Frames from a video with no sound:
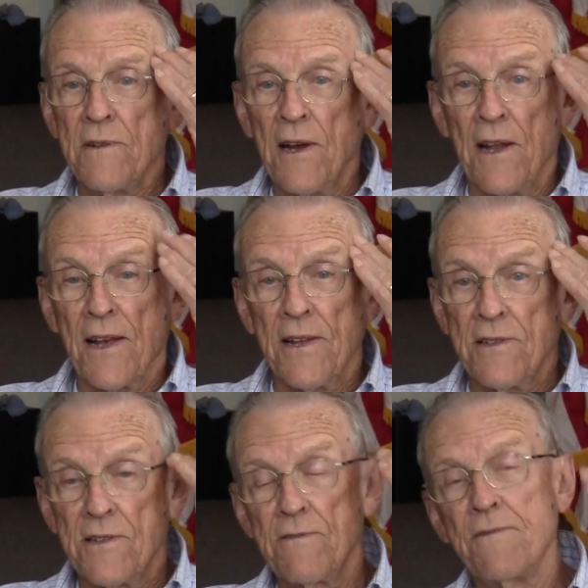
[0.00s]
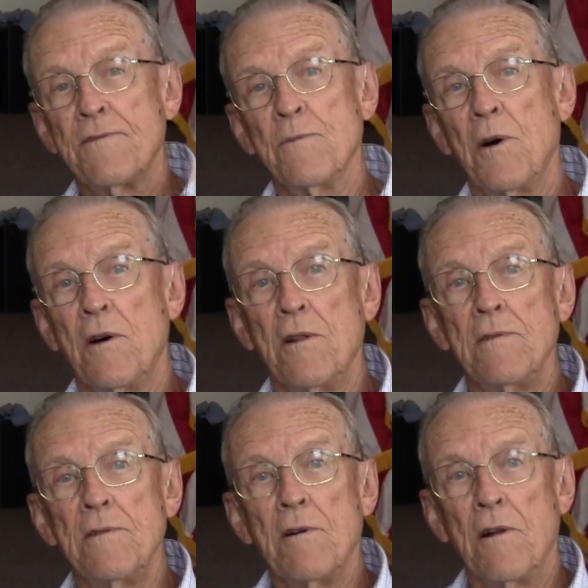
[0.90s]
delegates from all,
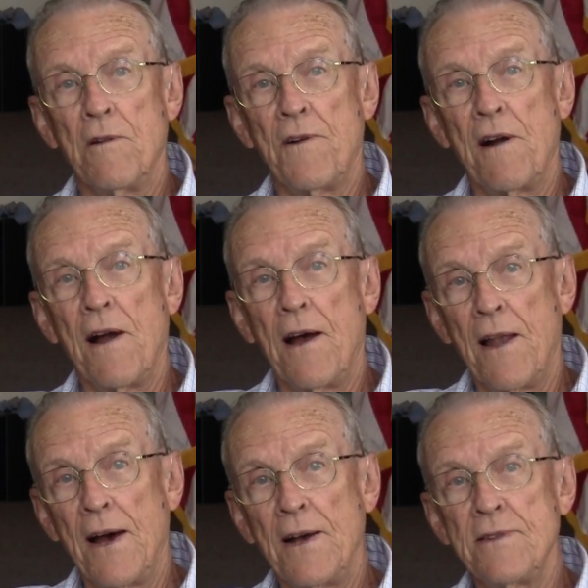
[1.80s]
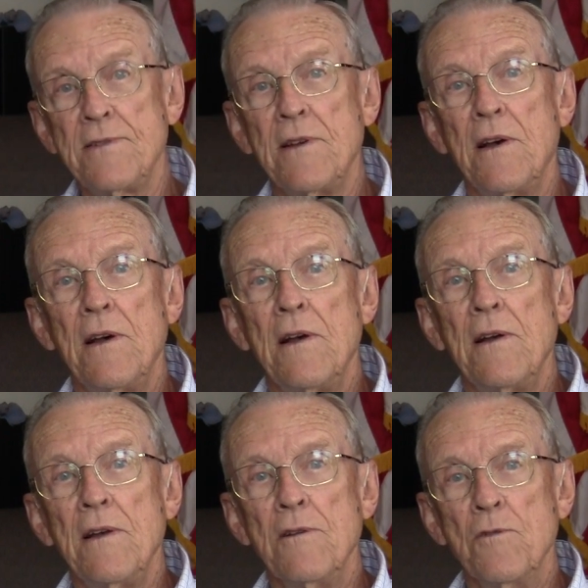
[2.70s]
all of our allies
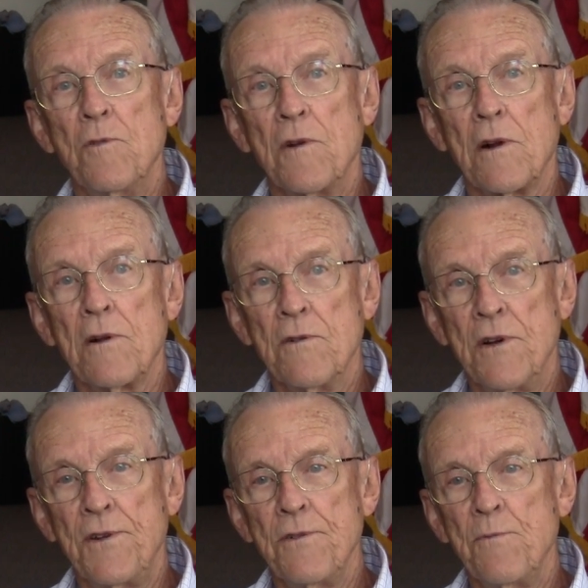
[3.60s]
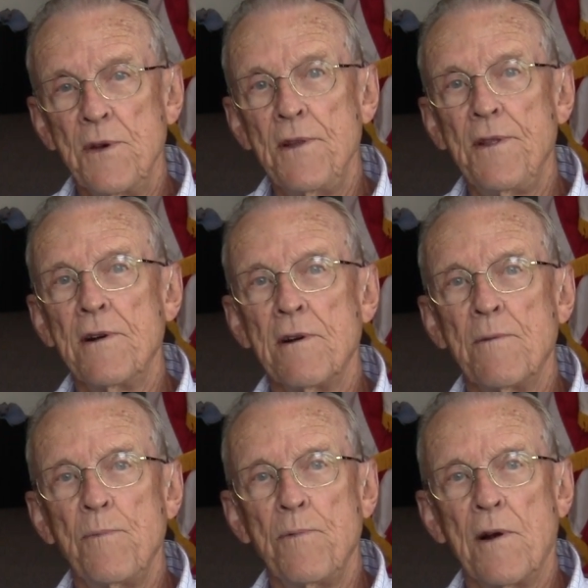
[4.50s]
who were going to meet there
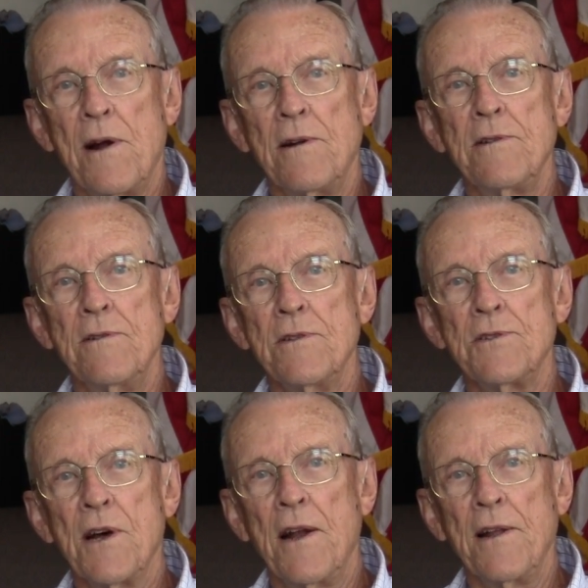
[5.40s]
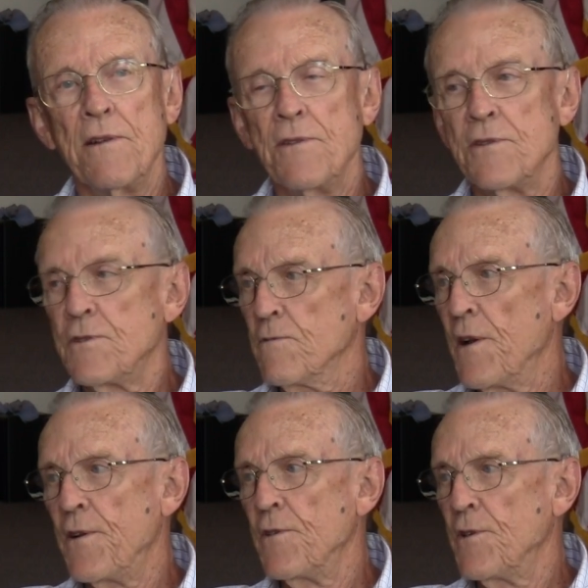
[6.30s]
prior to the signing of the
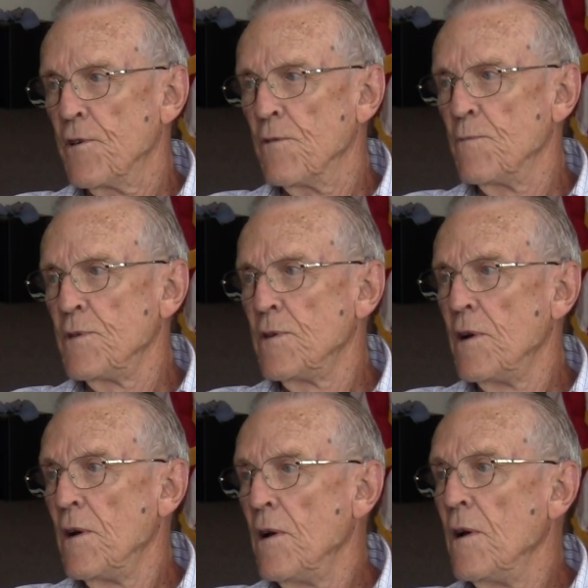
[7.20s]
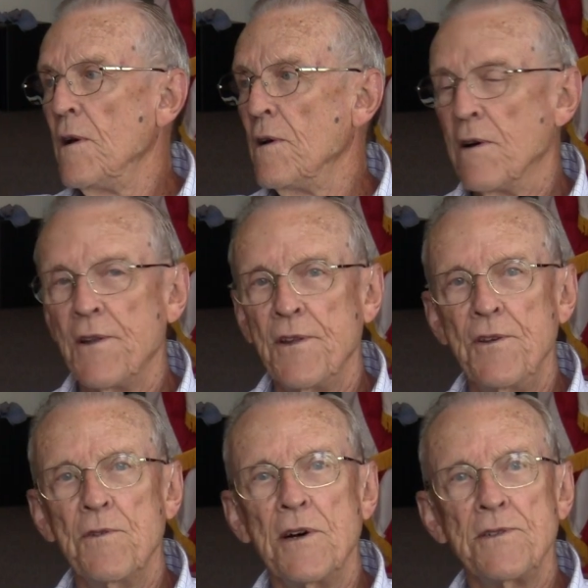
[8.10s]
surrender terms wow. on the
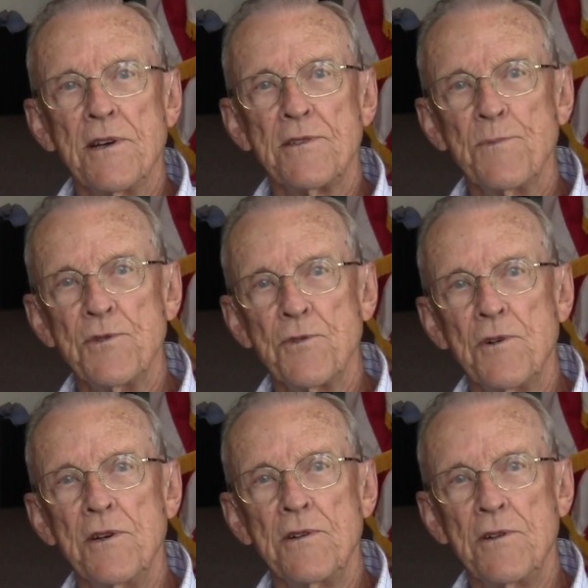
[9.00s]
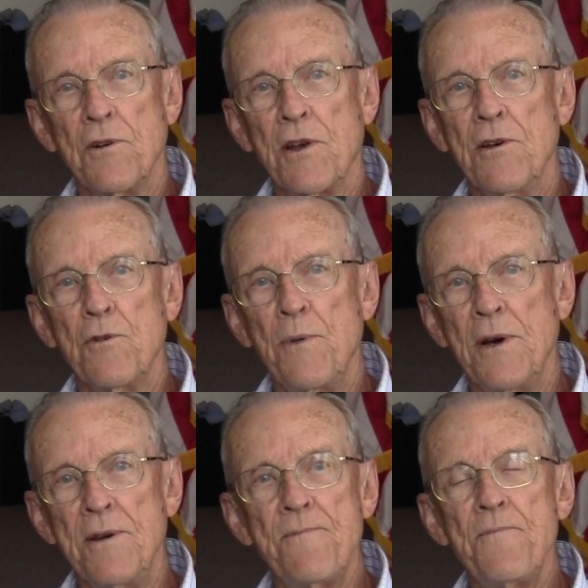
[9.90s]
USS Missouri in Tokyo
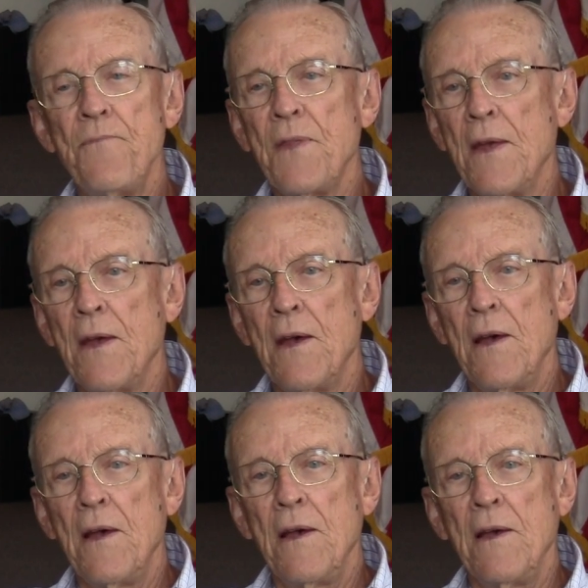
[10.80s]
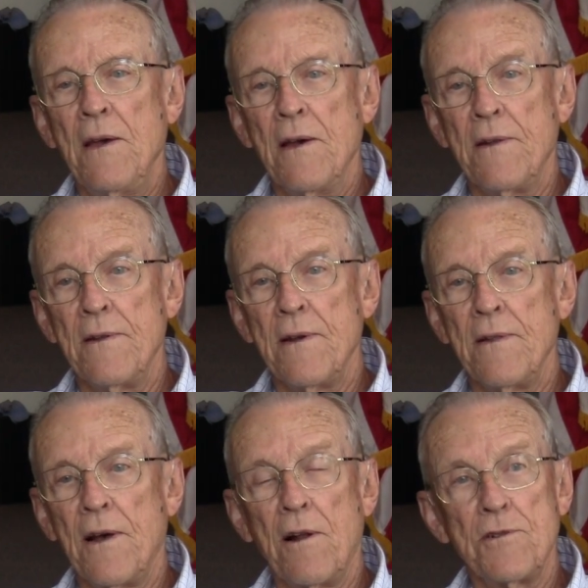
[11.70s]
Bay. And uh,
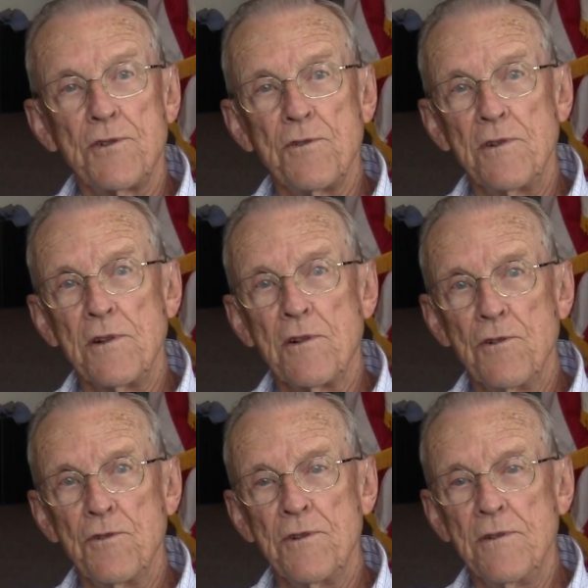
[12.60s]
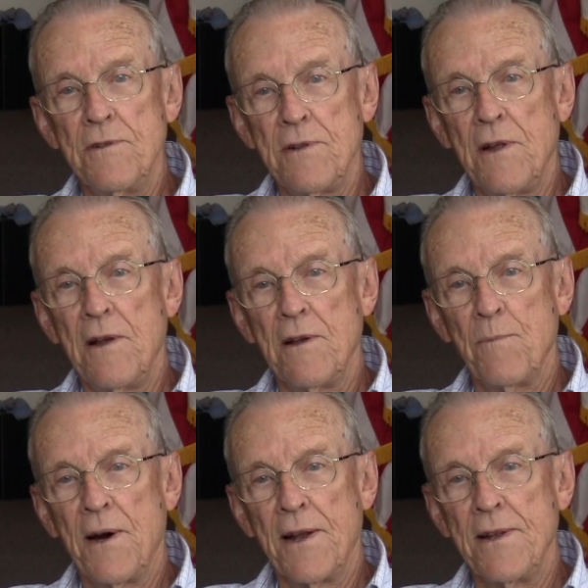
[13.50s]
that also included
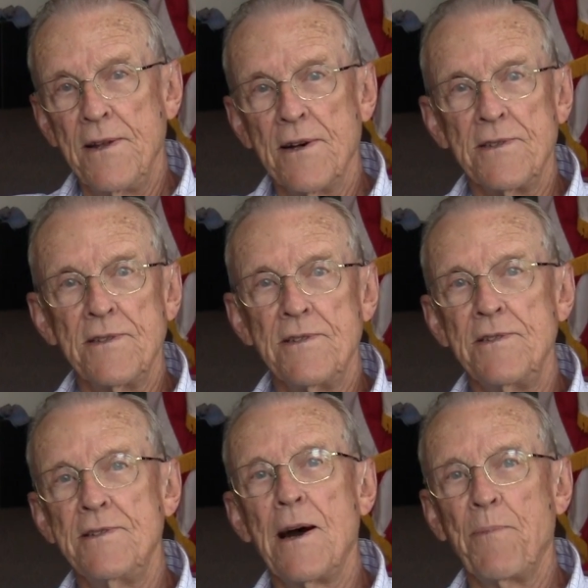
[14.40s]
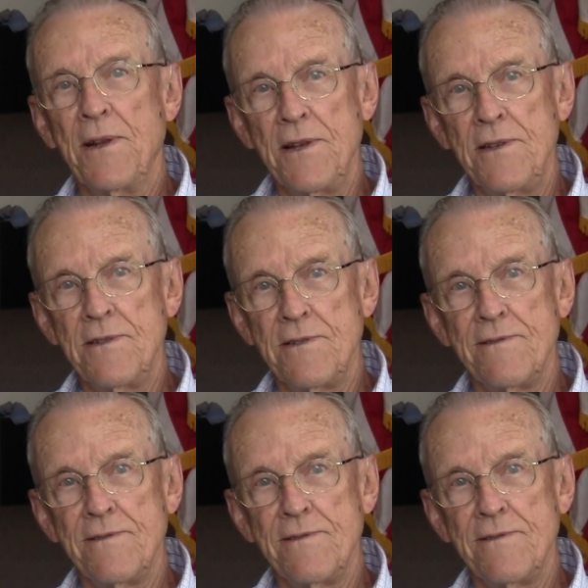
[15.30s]
about a dozen Japanese